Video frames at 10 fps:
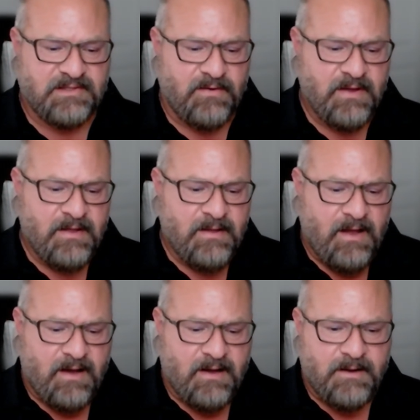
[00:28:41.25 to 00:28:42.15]
So
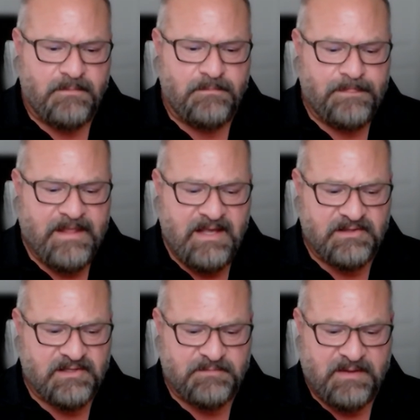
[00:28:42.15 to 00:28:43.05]
um,
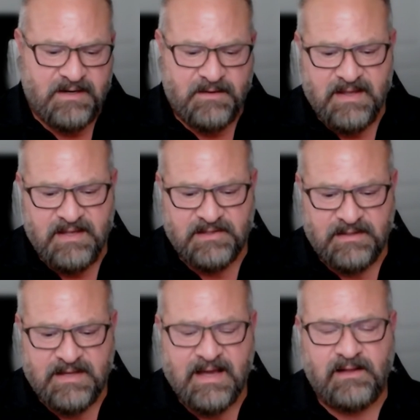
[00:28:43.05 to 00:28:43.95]
he's just been an
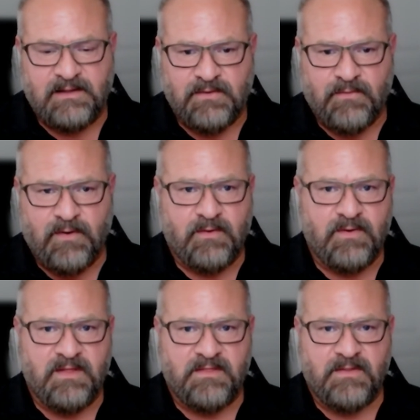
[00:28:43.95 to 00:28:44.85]
amazing talent to work
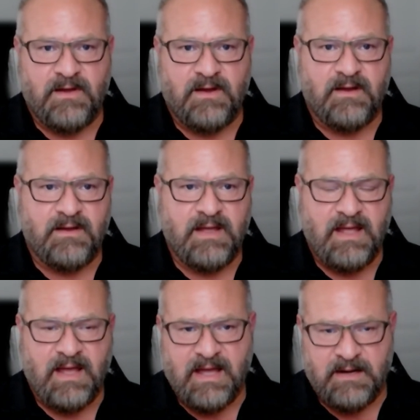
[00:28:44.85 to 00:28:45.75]
with. Uh,
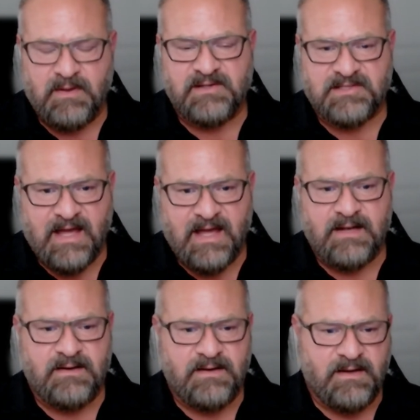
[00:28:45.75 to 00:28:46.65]
I, I had him on
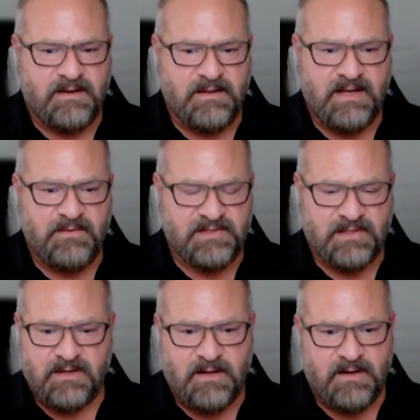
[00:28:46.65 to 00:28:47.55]
set uh, and he was
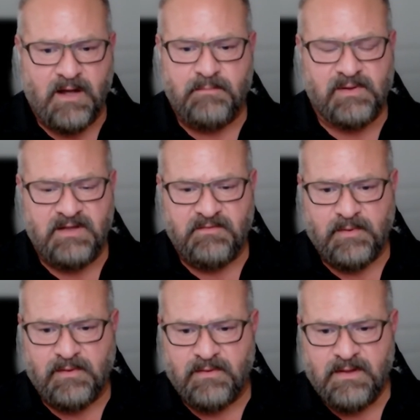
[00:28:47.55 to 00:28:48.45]
a, an
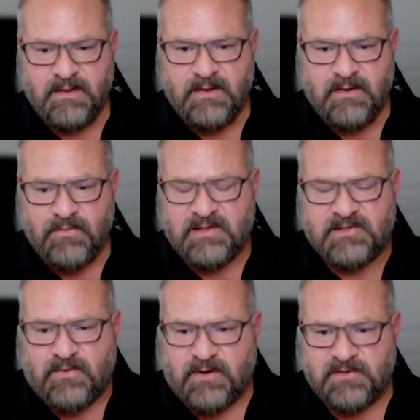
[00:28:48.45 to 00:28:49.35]
unbelievable
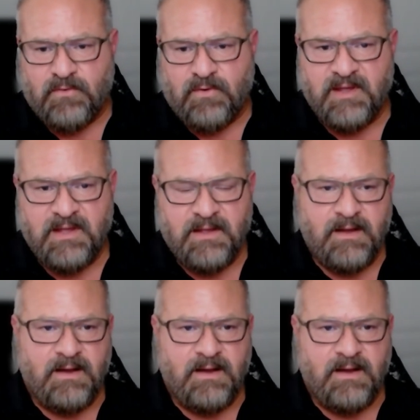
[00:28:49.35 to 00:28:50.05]
resource for me.